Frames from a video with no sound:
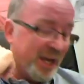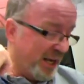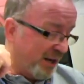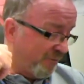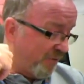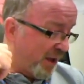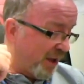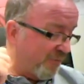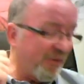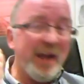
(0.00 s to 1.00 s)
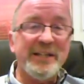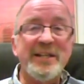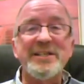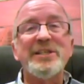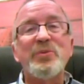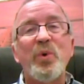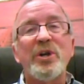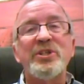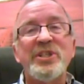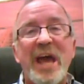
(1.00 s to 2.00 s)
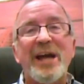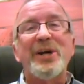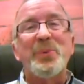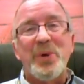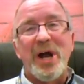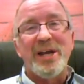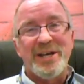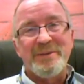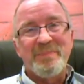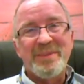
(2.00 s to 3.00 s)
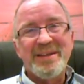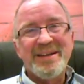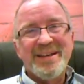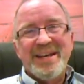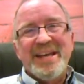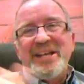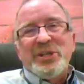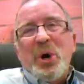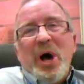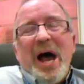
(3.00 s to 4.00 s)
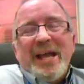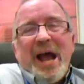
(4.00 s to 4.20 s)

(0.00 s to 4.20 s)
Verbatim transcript: and in fact, in fact, this is where Zechariah, he's I,